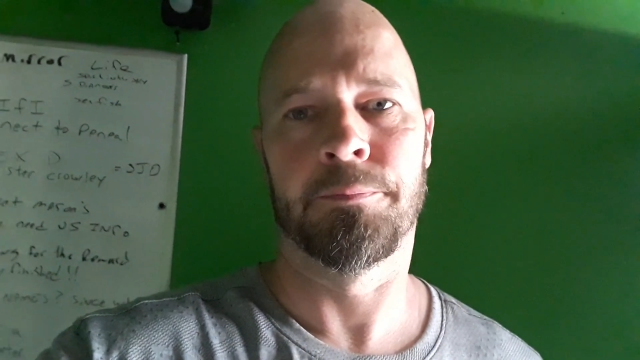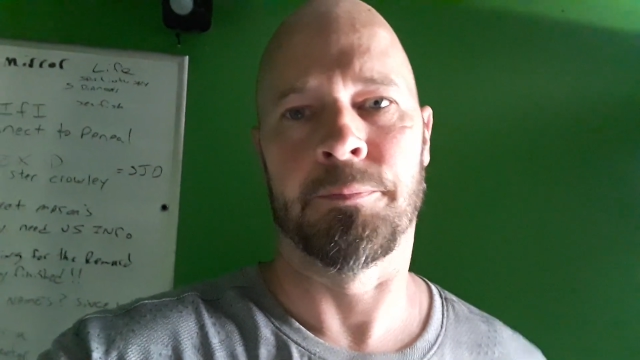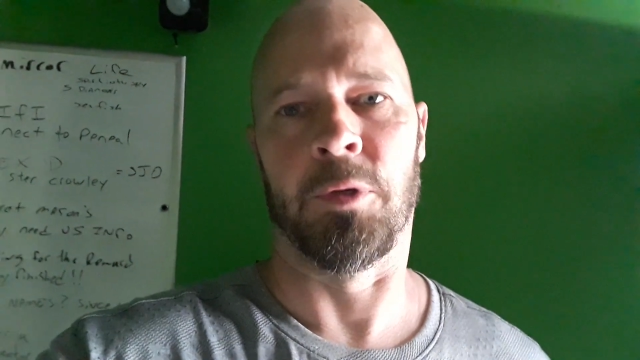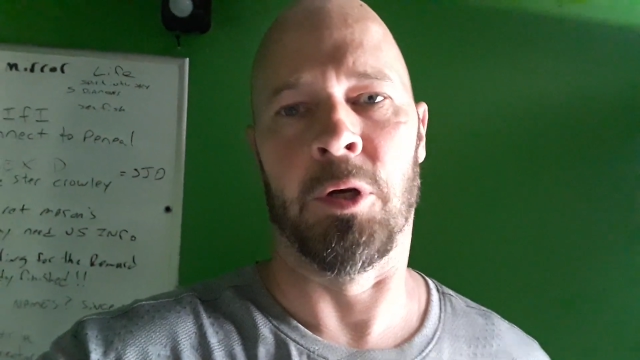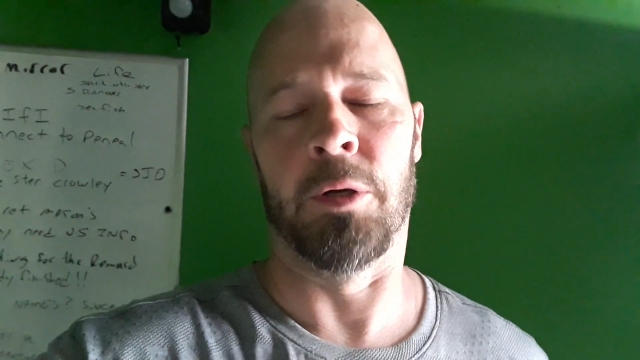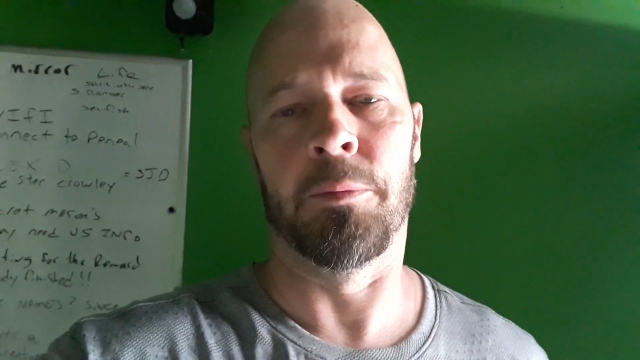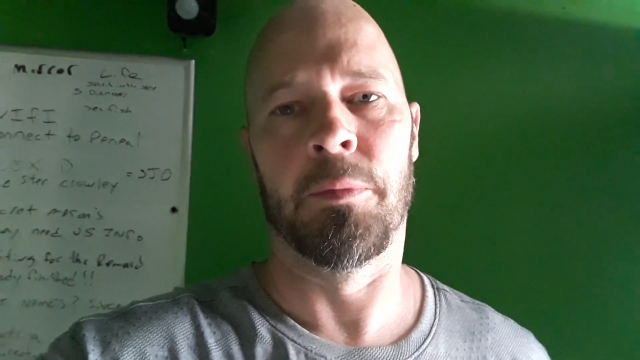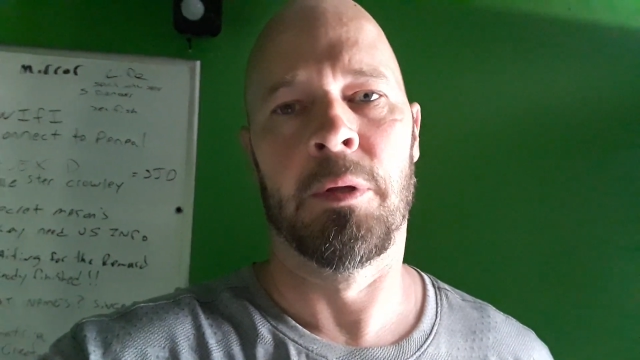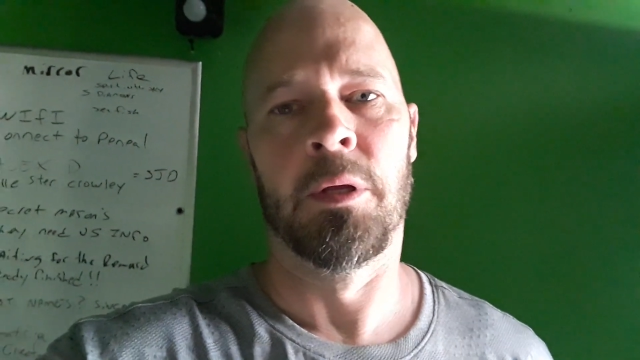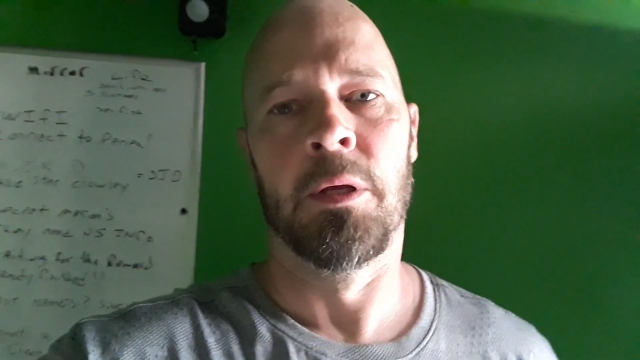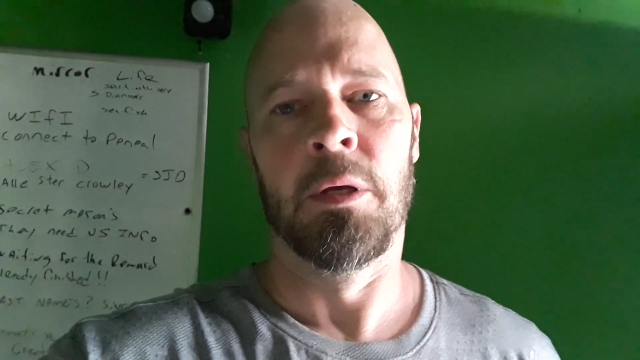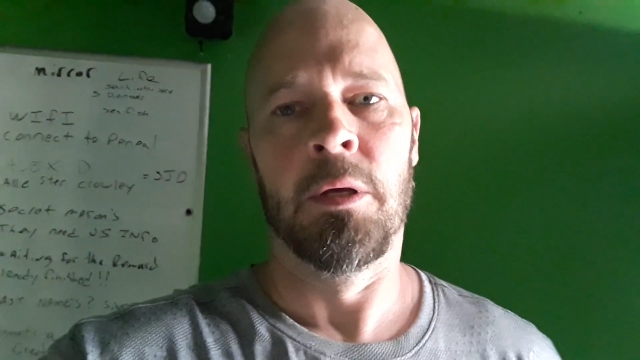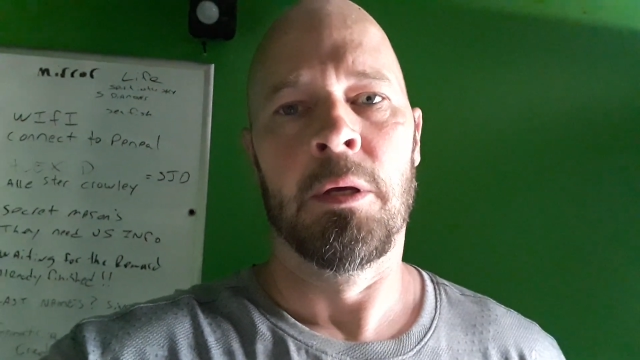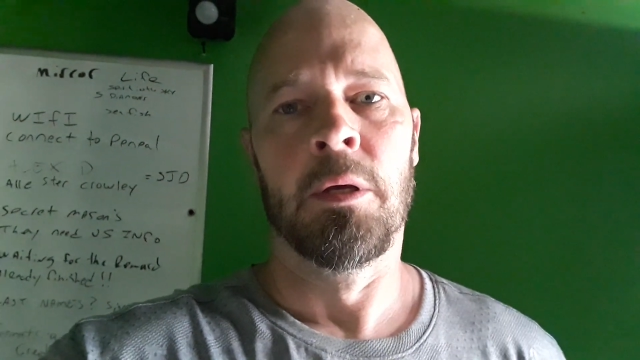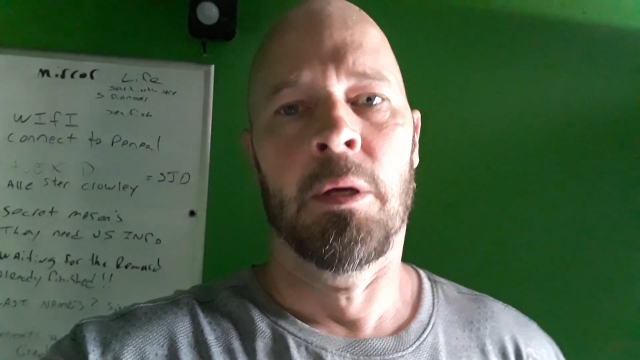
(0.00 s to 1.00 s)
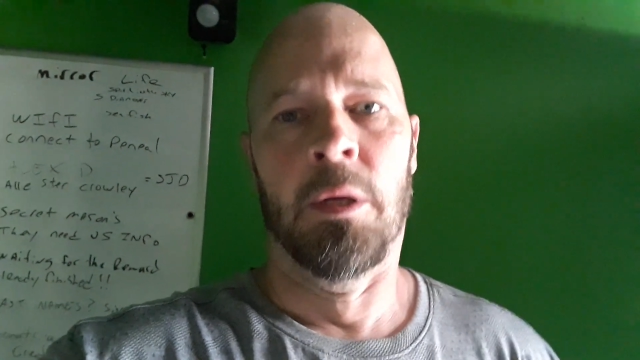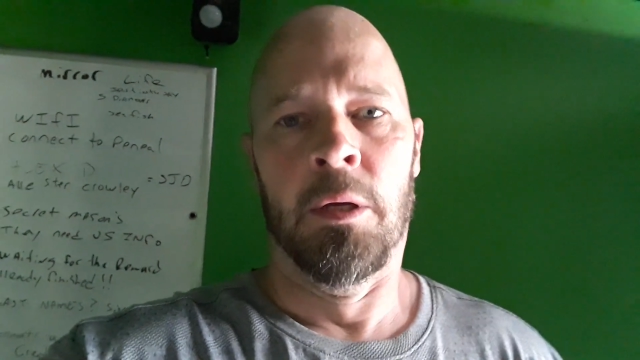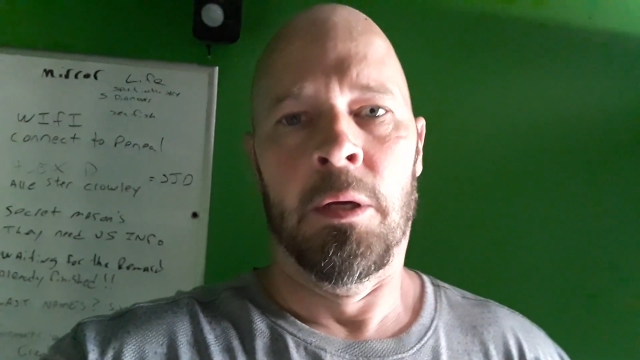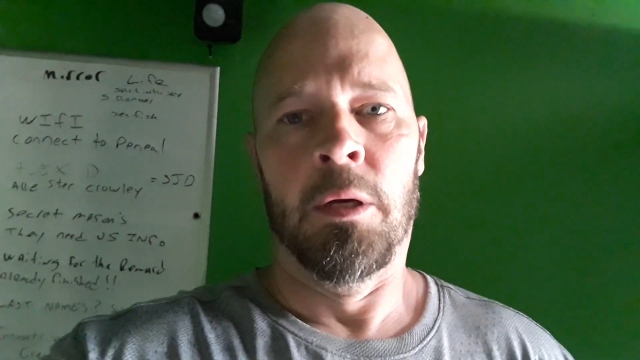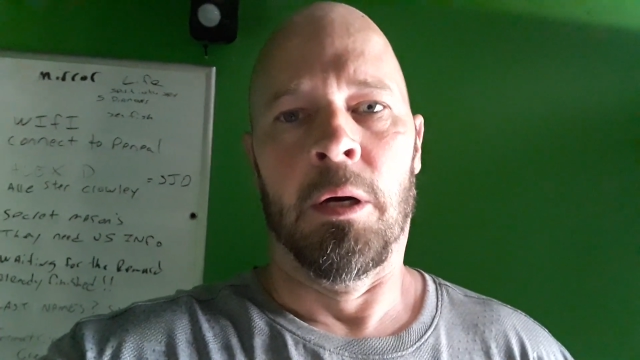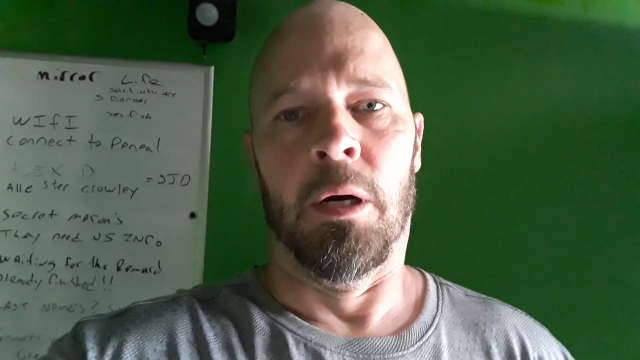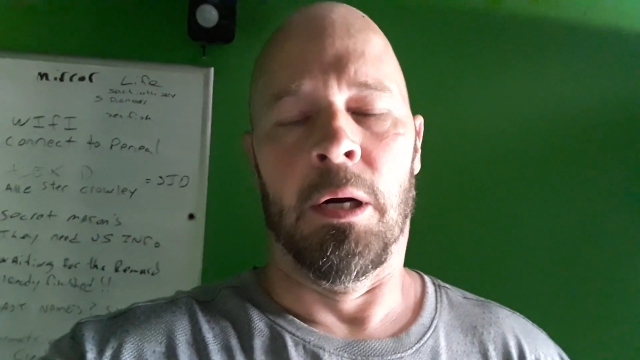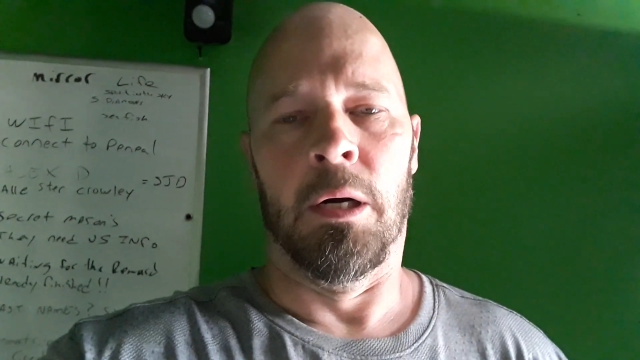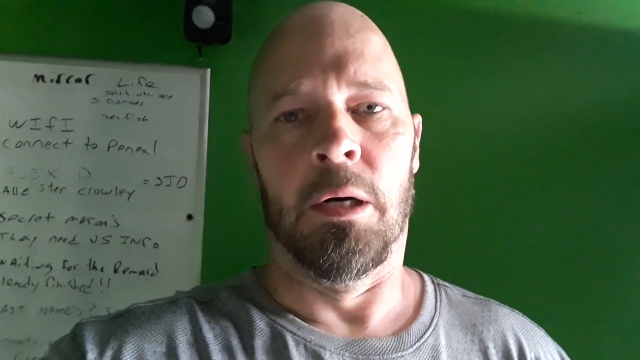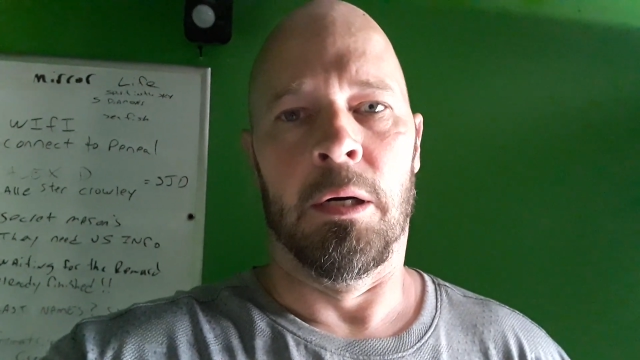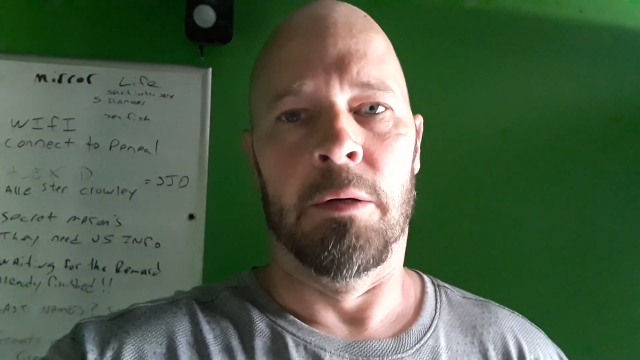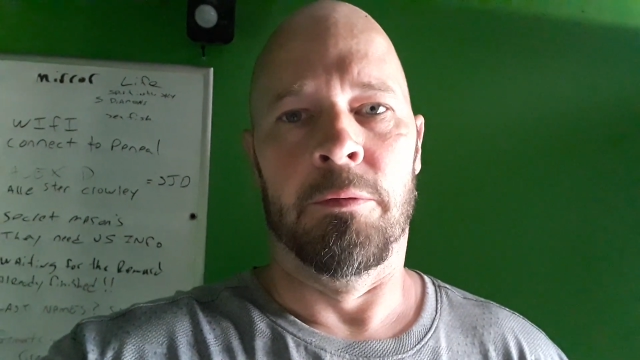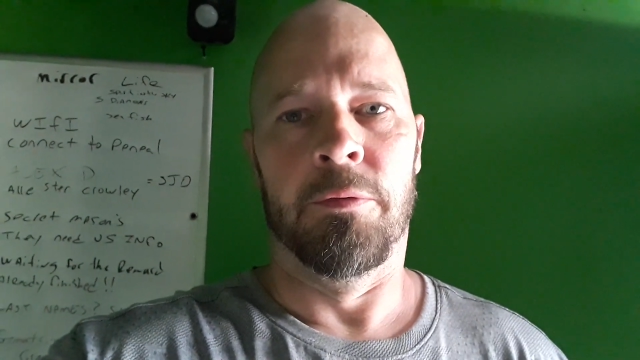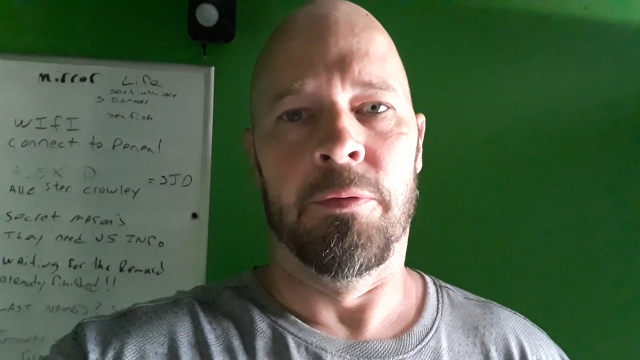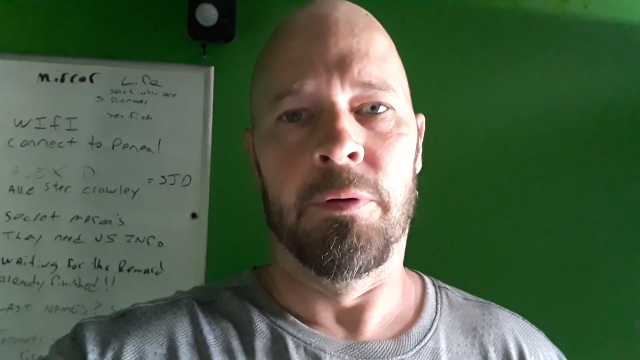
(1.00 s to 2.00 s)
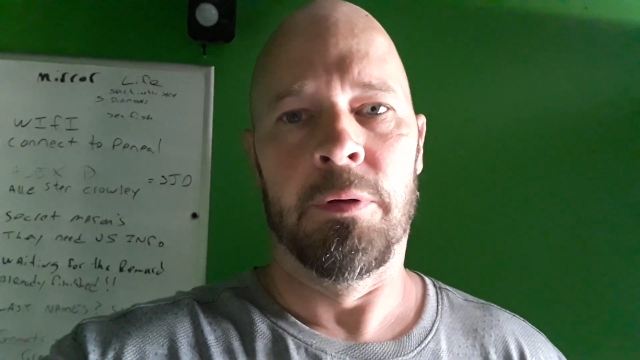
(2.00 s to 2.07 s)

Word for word: all right, of,